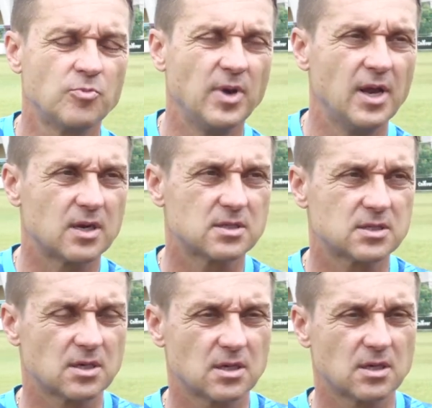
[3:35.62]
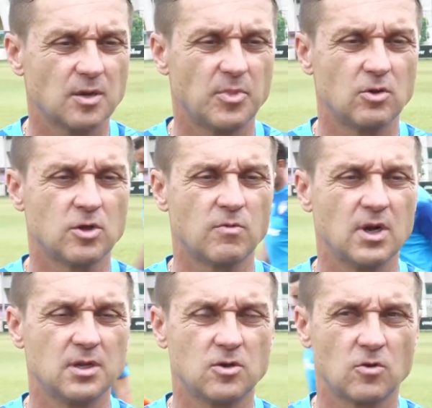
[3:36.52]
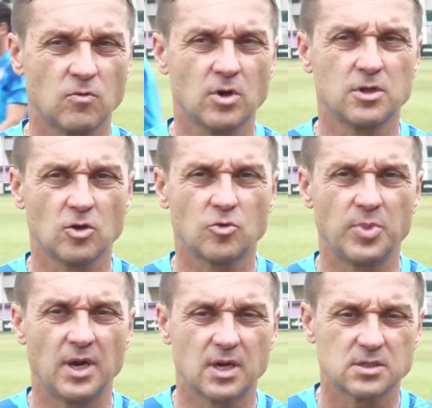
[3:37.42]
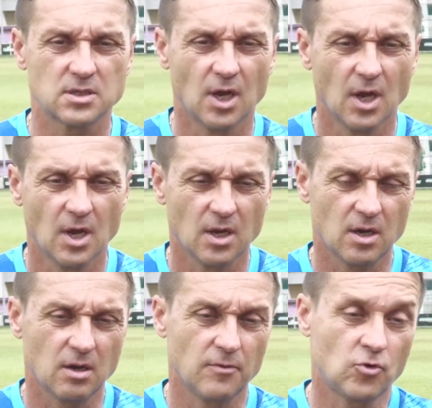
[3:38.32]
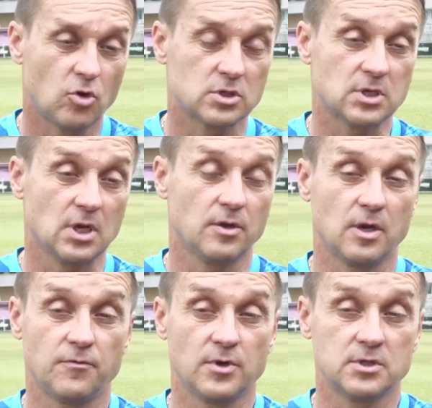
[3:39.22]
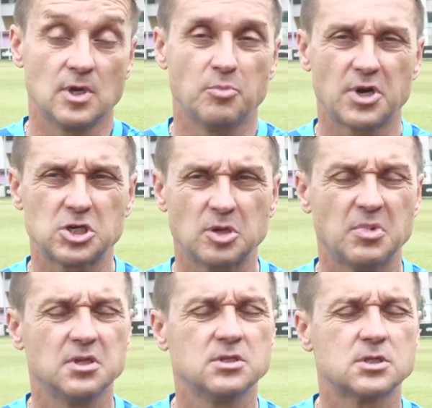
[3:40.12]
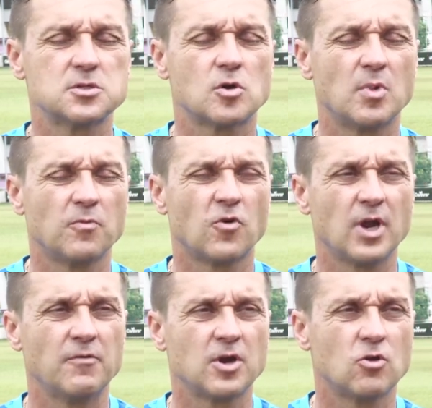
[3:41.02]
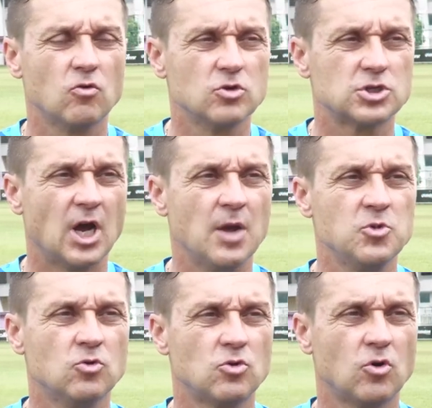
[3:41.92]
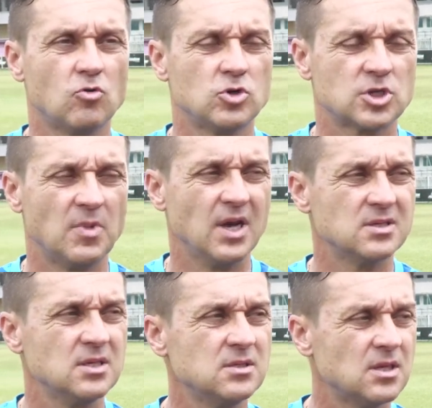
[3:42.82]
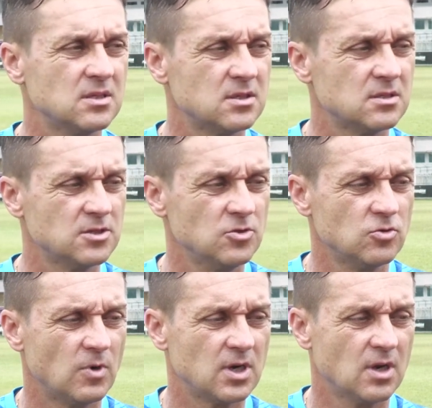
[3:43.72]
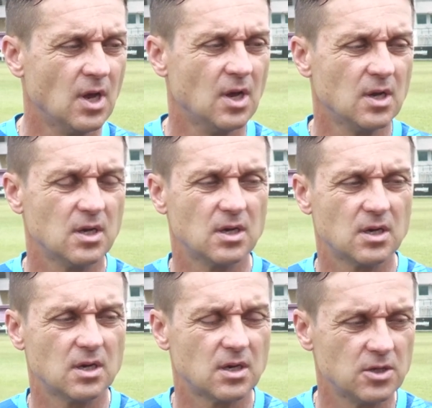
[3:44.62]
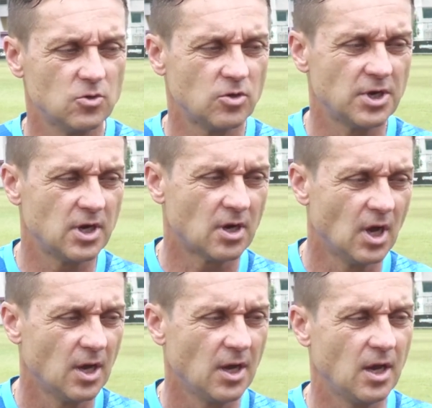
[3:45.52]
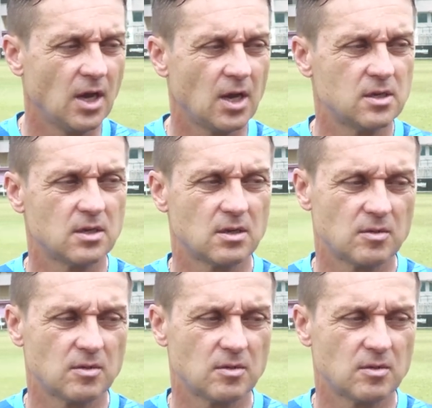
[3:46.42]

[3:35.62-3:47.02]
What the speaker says: players, about quality of players. Of course, I feel some pressure, but this is normal for every coach. I'm new coach. My assistant is new here, and